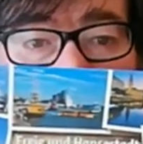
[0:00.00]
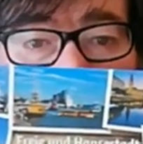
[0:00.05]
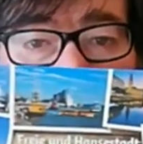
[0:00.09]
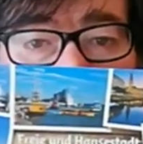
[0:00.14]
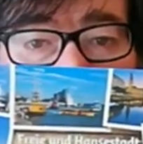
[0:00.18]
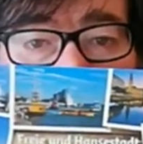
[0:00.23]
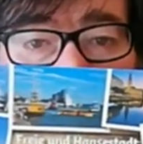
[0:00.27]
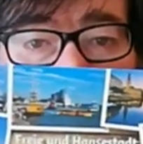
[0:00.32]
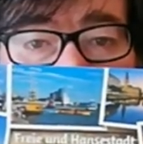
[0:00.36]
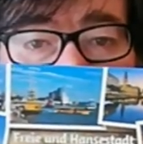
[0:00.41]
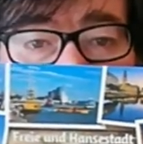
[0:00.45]

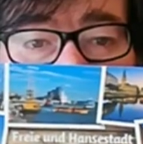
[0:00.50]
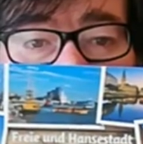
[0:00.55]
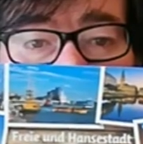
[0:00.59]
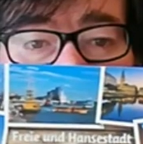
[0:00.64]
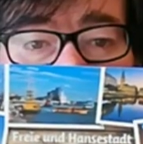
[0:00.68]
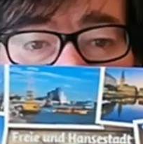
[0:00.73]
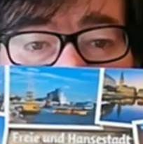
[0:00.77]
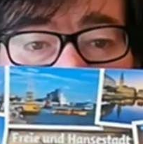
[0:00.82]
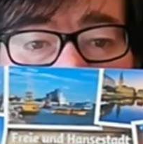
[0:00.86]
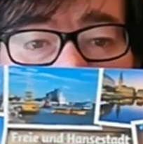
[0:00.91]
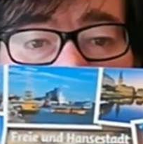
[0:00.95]
and was
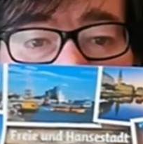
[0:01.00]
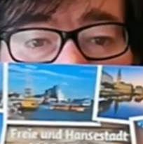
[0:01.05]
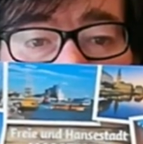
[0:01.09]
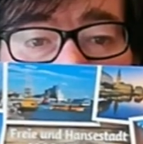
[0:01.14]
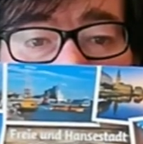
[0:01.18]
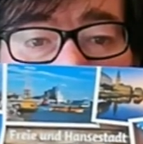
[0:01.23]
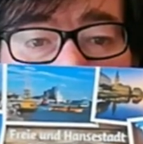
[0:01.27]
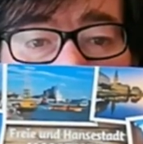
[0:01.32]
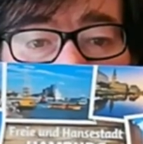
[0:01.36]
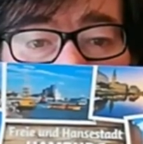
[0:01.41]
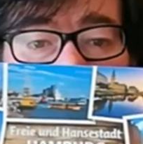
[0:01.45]
sent
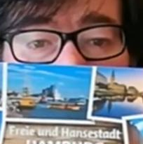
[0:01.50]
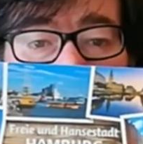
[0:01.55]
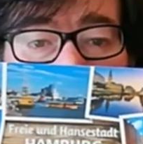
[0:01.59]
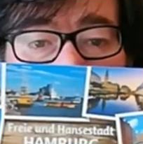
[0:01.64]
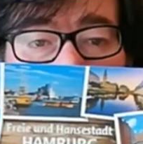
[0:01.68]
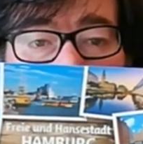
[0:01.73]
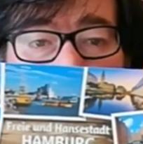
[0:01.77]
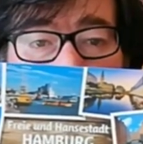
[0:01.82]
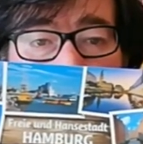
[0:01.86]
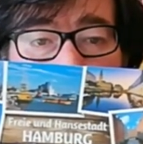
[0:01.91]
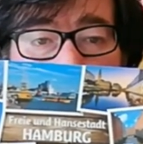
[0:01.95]
by
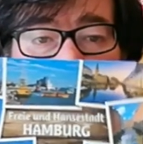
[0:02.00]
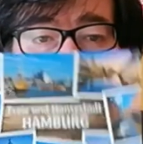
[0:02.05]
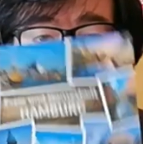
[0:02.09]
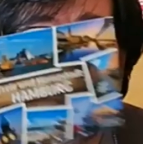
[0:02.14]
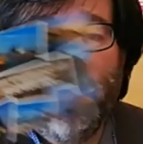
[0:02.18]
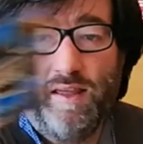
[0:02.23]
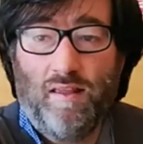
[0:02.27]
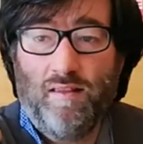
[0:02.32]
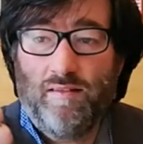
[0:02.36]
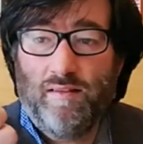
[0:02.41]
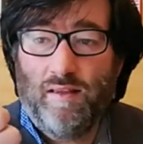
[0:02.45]

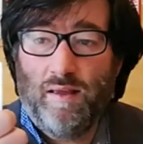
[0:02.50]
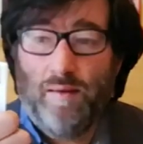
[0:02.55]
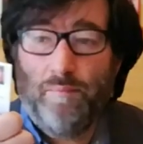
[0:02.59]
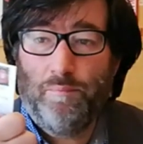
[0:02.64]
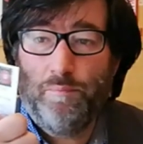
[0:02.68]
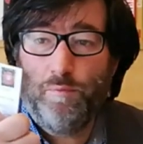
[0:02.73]
Petra. It's a